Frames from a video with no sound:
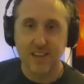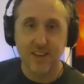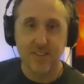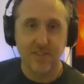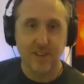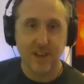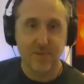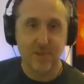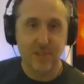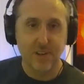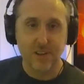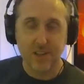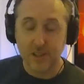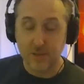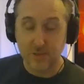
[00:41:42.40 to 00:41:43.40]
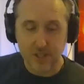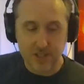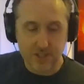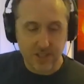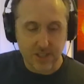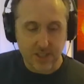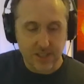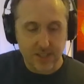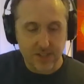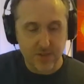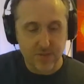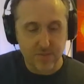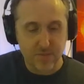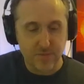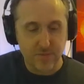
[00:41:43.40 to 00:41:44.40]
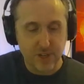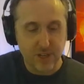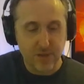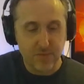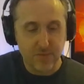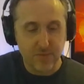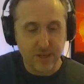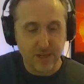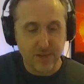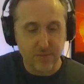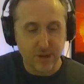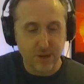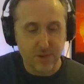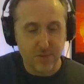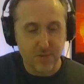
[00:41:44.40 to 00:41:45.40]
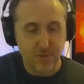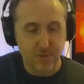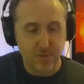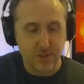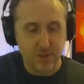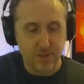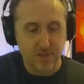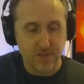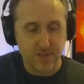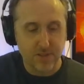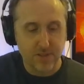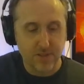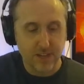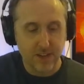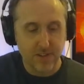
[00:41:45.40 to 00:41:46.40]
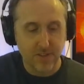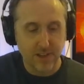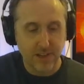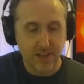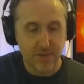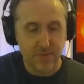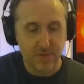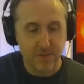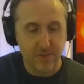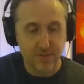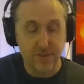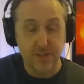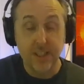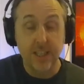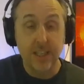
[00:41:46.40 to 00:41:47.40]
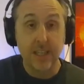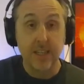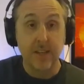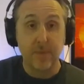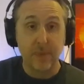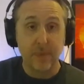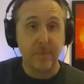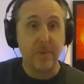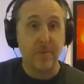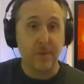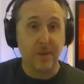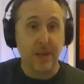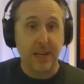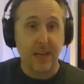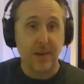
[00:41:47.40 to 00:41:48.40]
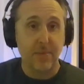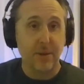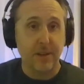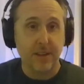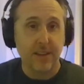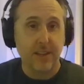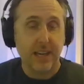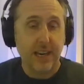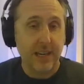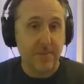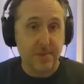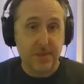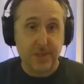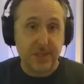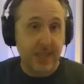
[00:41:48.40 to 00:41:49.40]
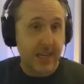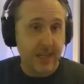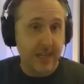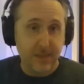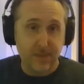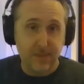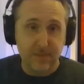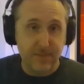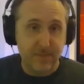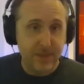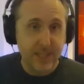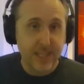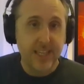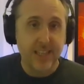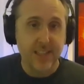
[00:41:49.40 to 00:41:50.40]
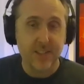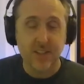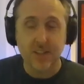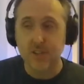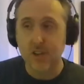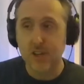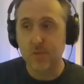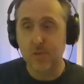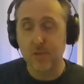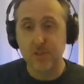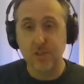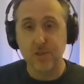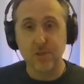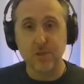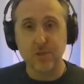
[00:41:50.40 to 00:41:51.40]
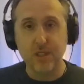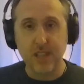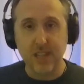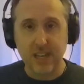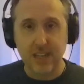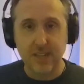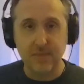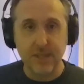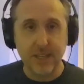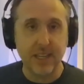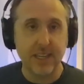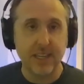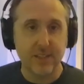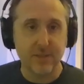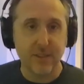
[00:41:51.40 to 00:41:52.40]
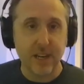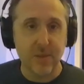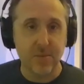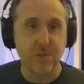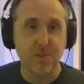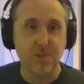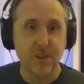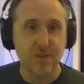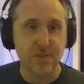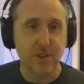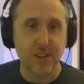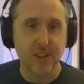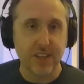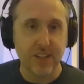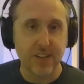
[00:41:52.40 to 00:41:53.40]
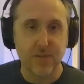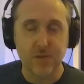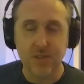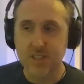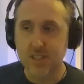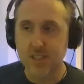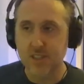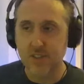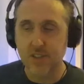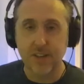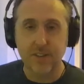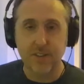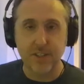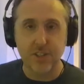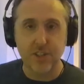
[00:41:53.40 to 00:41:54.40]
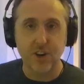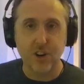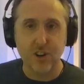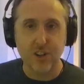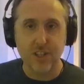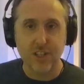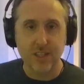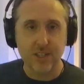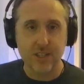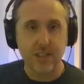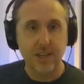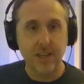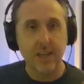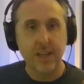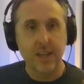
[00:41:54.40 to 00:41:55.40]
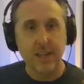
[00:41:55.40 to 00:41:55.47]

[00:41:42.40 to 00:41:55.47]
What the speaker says: Yeah, absolutely. Well, it's really become possible with kind of the help of people like Epic Games, making this incredible tool and making it available to everyone. I think everyone's still kind of in shock that